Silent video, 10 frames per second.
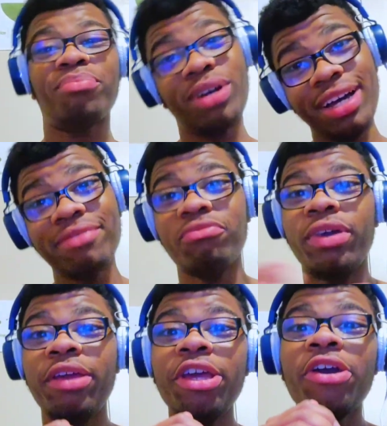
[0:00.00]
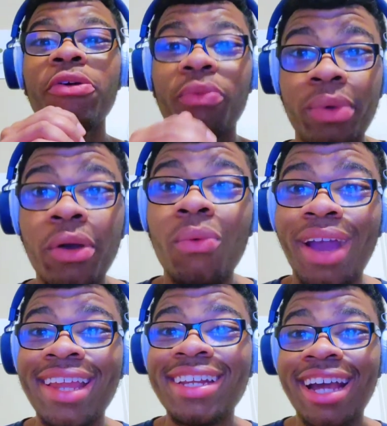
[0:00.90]
but we will
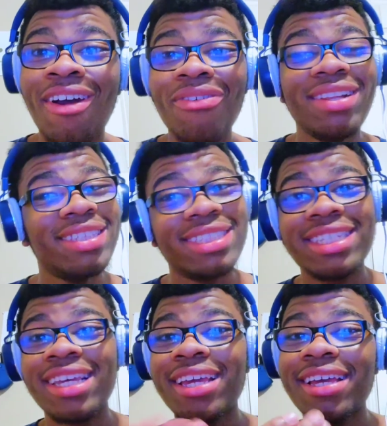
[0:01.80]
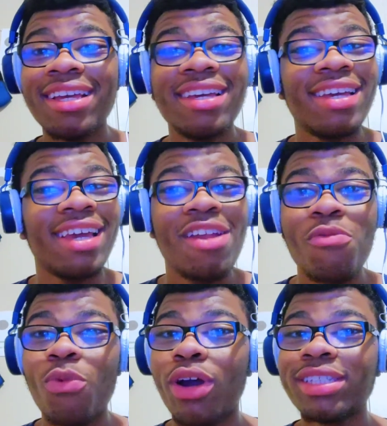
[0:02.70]
wait it out and see it
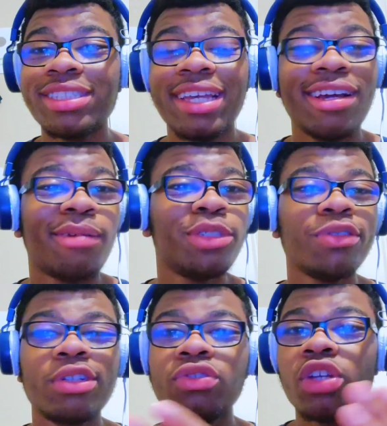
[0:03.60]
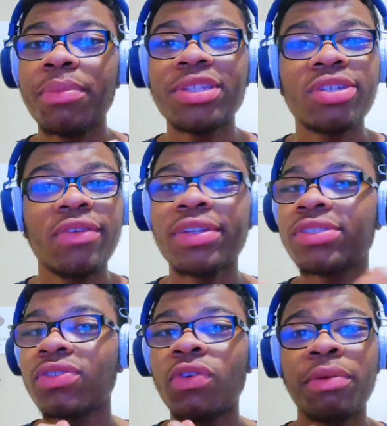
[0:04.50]
once it comes to a streaming
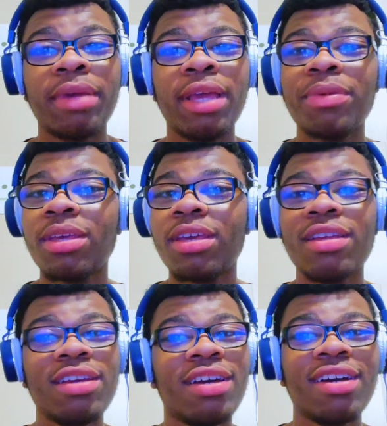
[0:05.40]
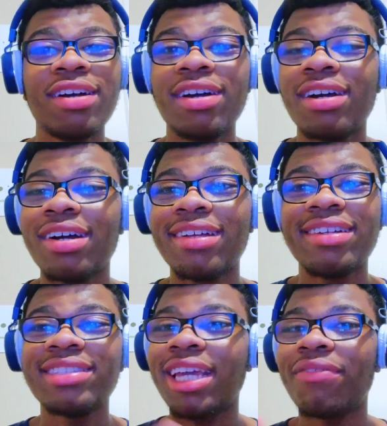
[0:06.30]
service, or maybe
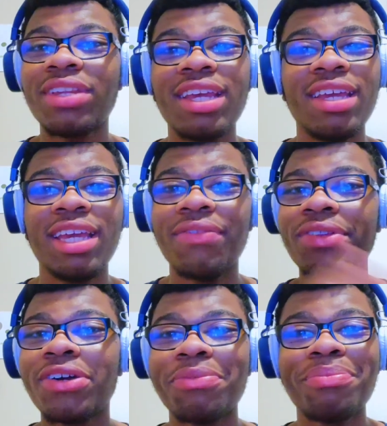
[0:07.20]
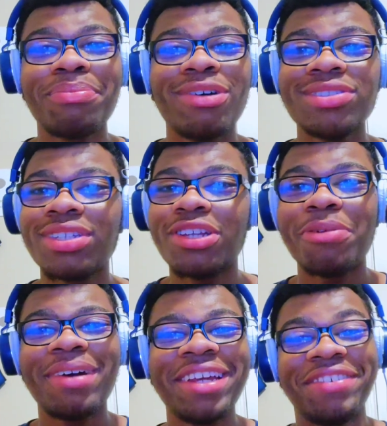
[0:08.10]
DVD, even though mostly
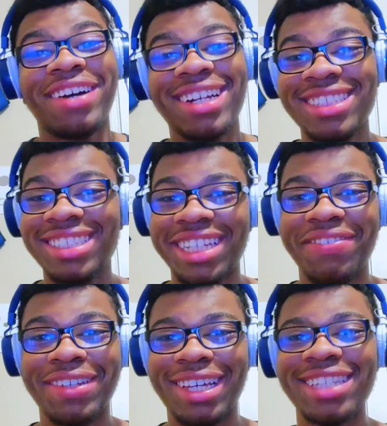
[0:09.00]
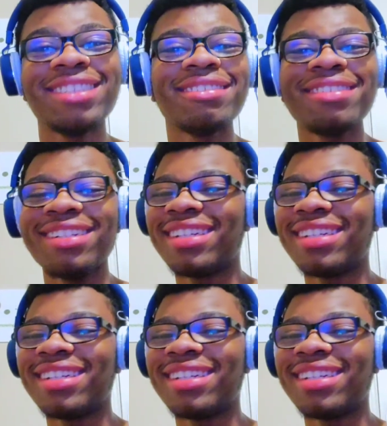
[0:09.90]
nobody watches DVDs.